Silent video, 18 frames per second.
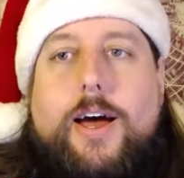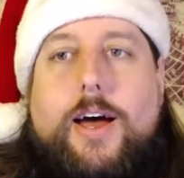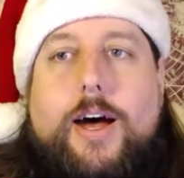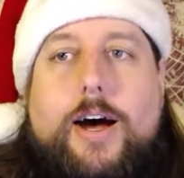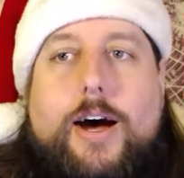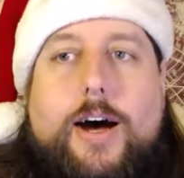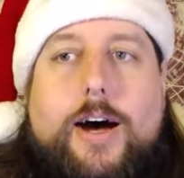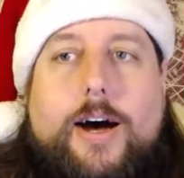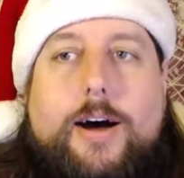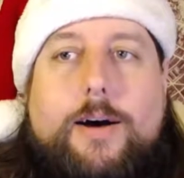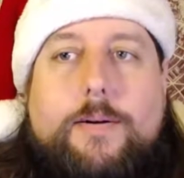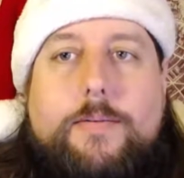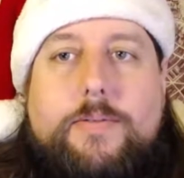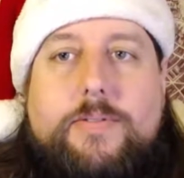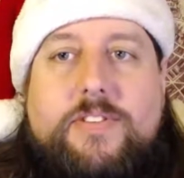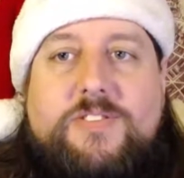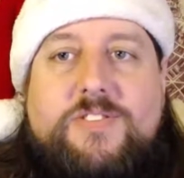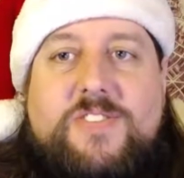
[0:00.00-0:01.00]
Uh,
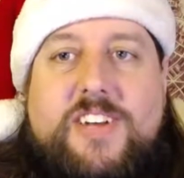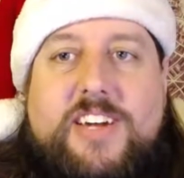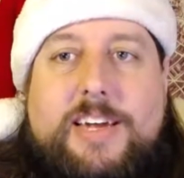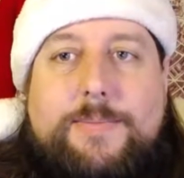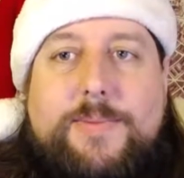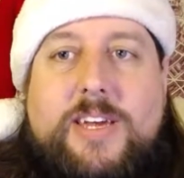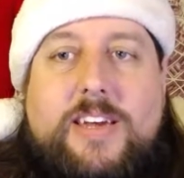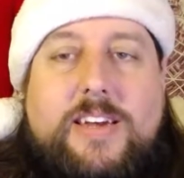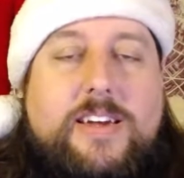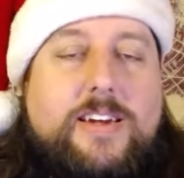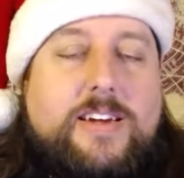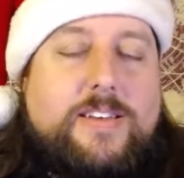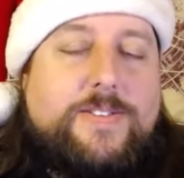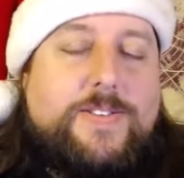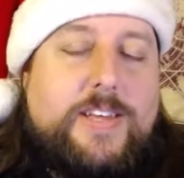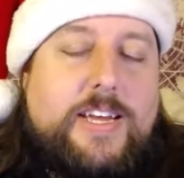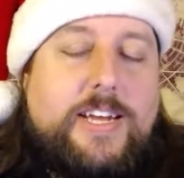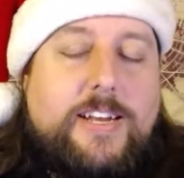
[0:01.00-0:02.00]
this time he
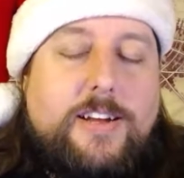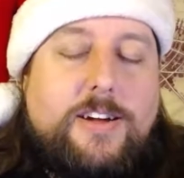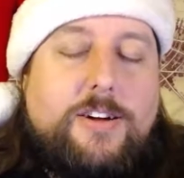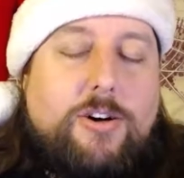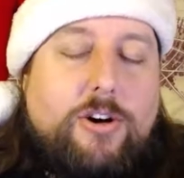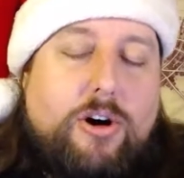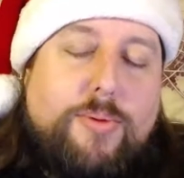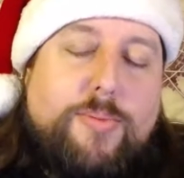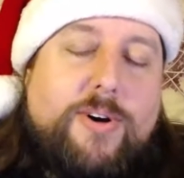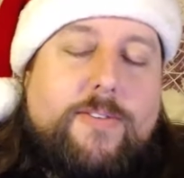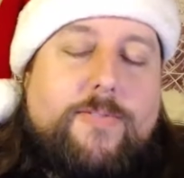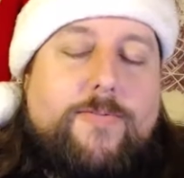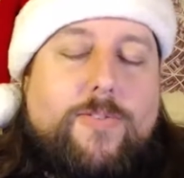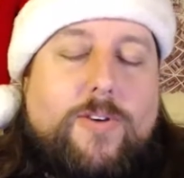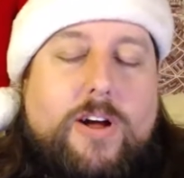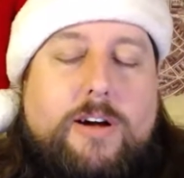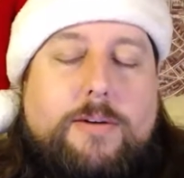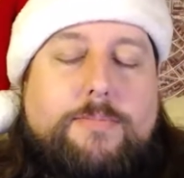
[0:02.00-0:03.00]
is in a coma
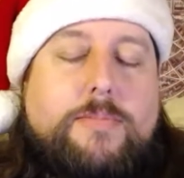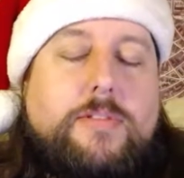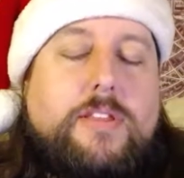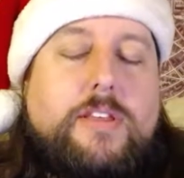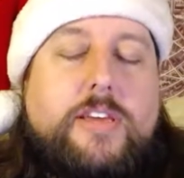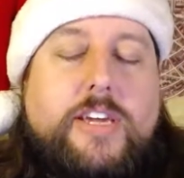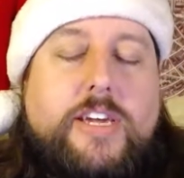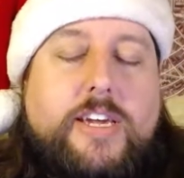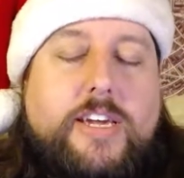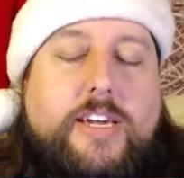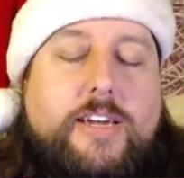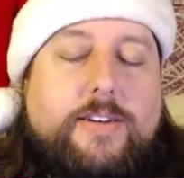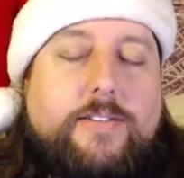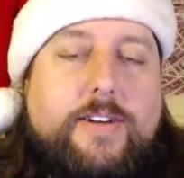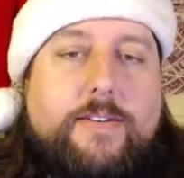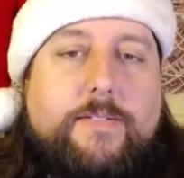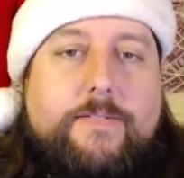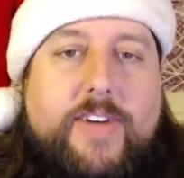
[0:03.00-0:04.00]
from the
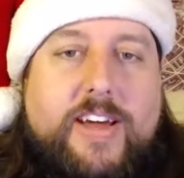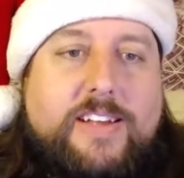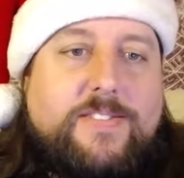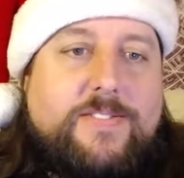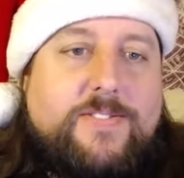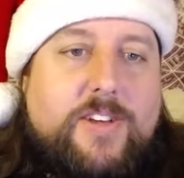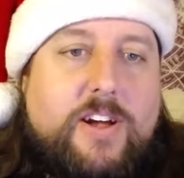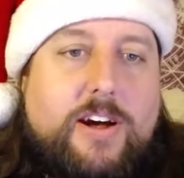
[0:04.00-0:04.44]
events